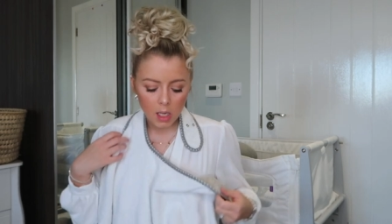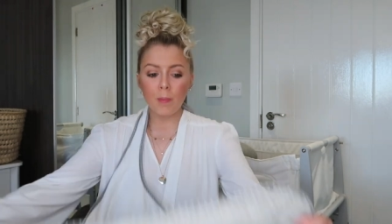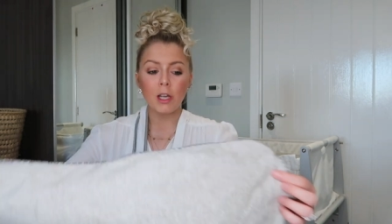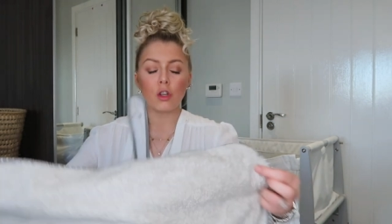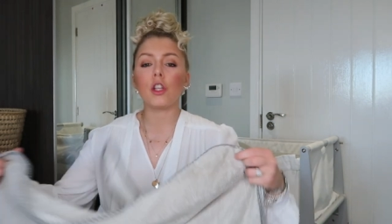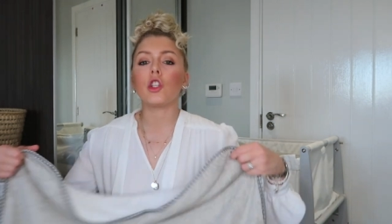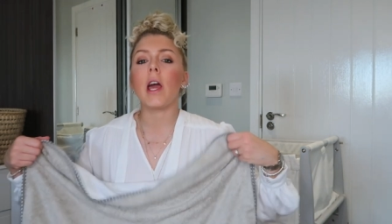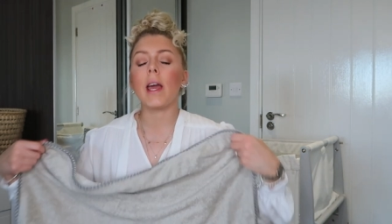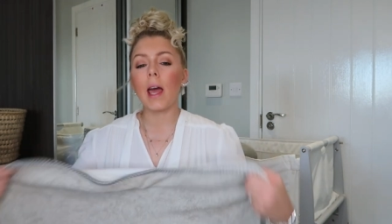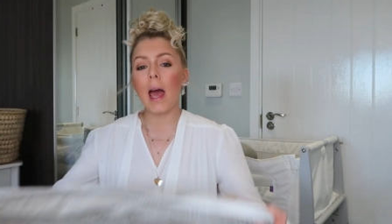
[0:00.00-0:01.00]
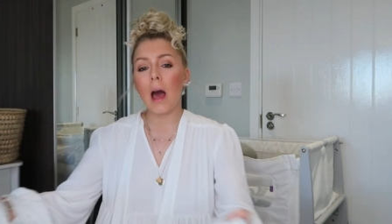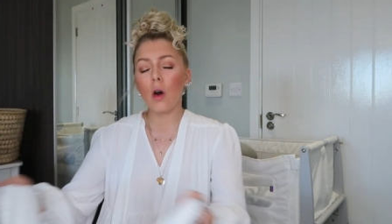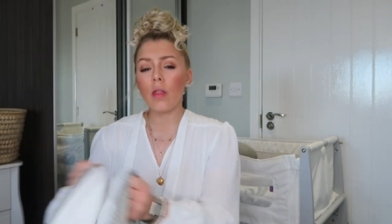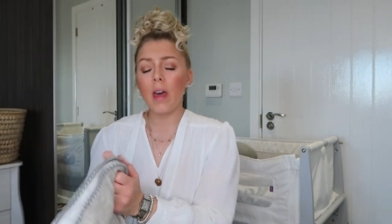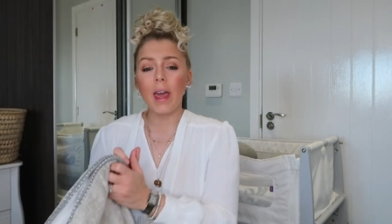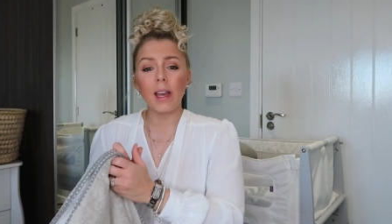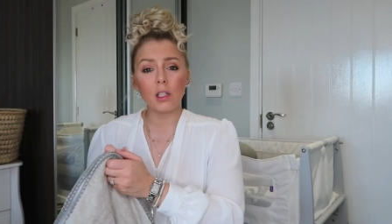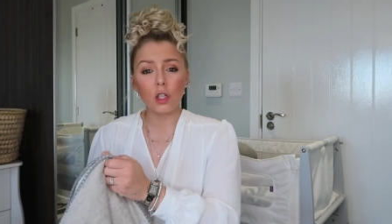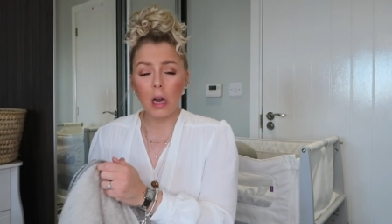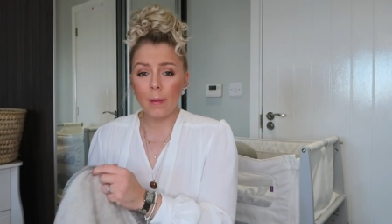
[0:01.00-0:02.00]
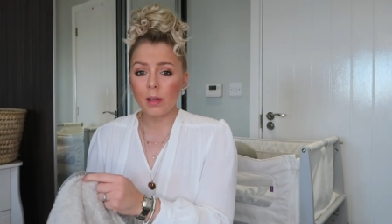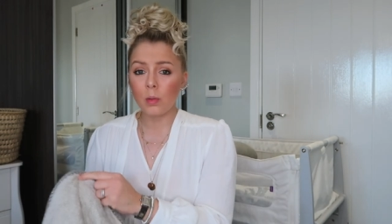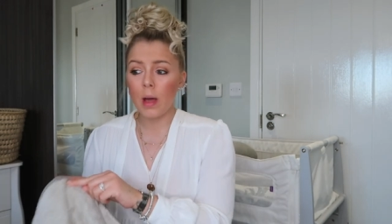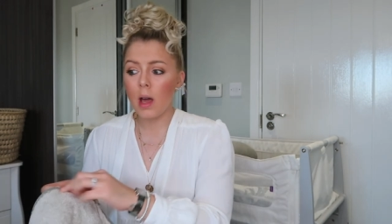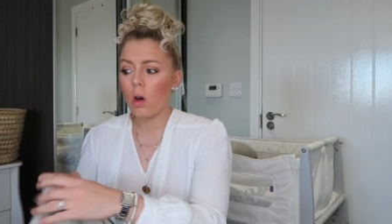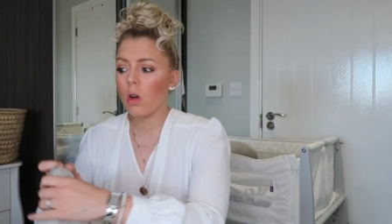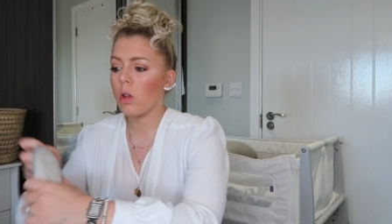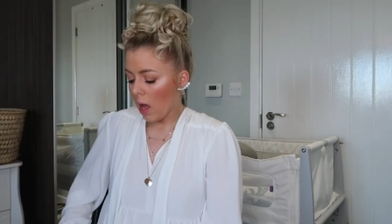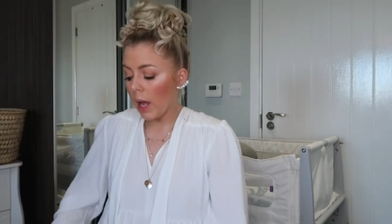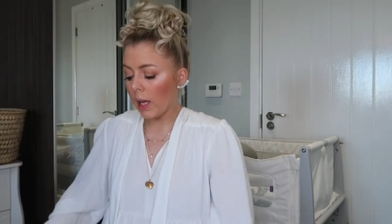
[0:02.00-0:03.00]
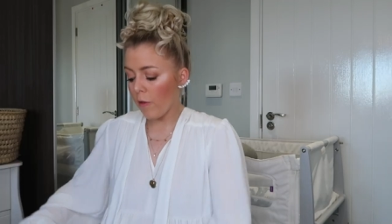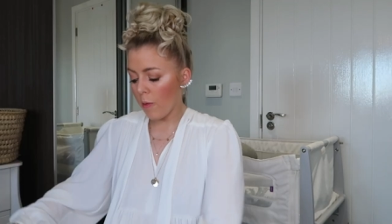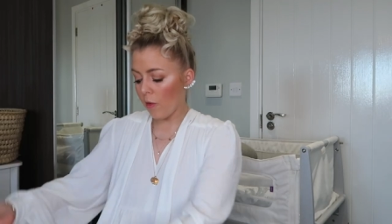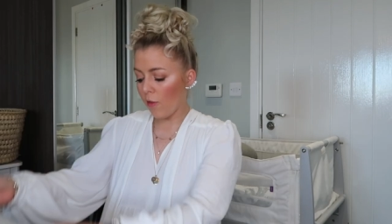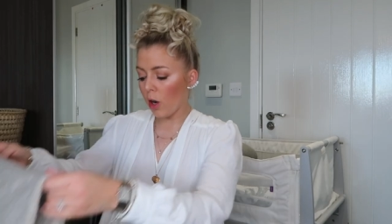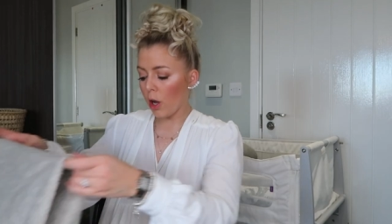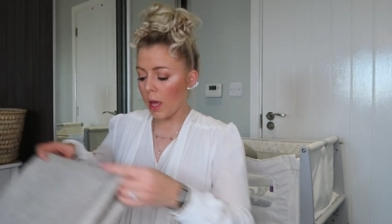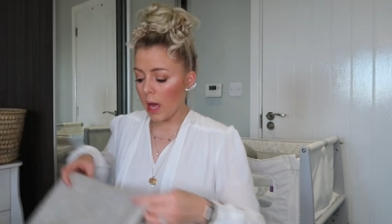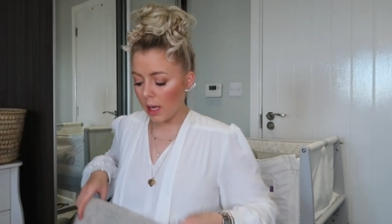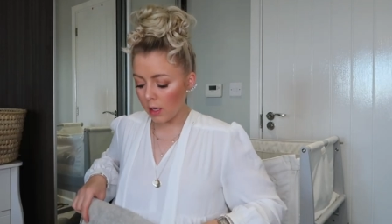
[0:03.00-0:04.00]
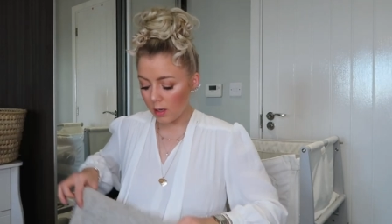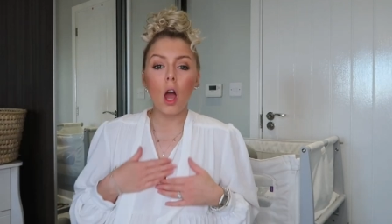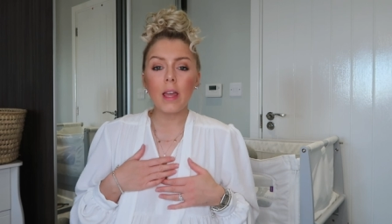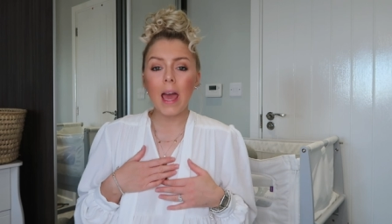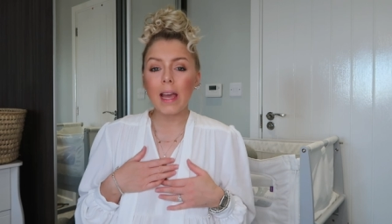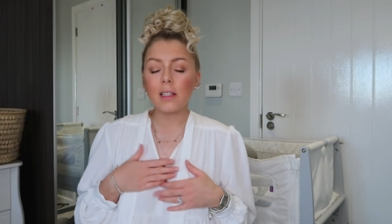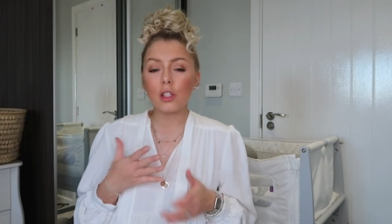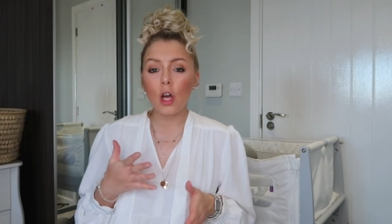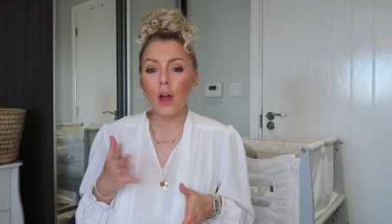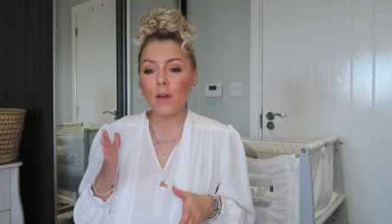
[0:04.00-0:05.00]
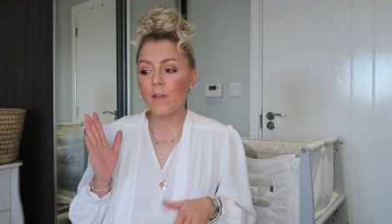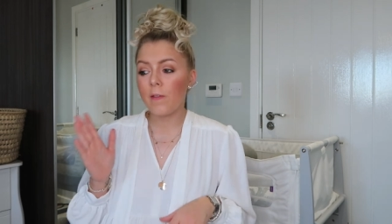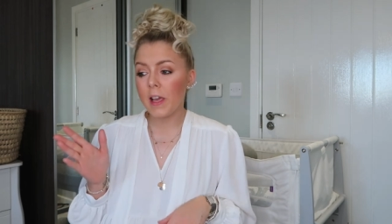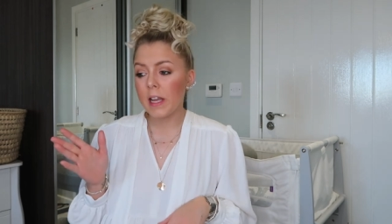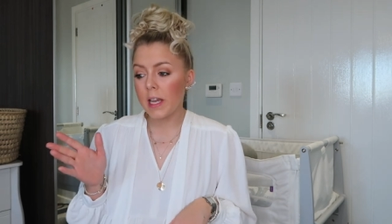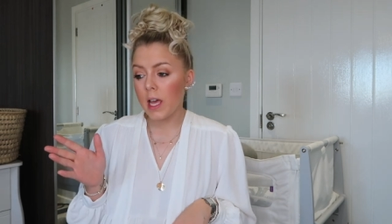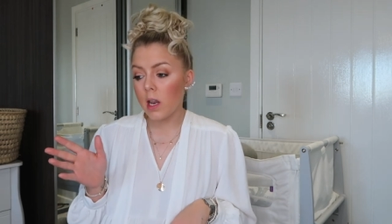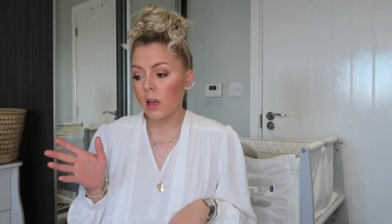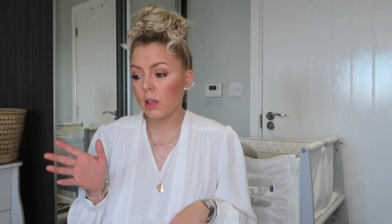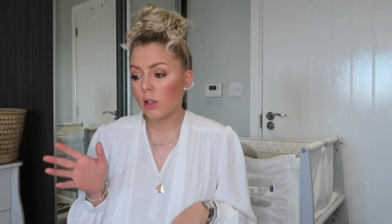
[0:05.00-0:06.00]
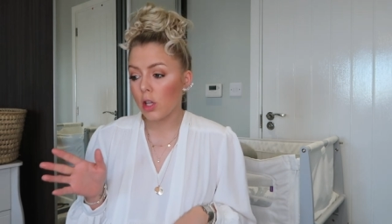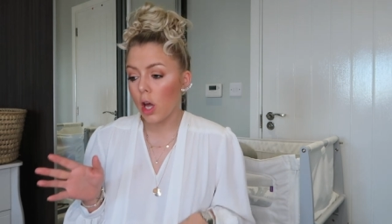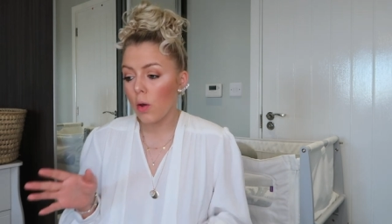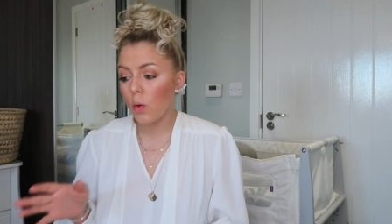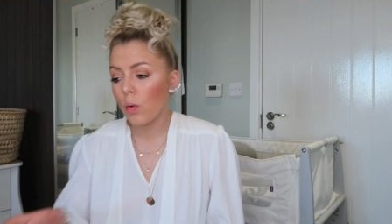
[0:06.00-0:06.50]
Make sure you check out their Instagram as well and give them a follow yeah okay so feeding so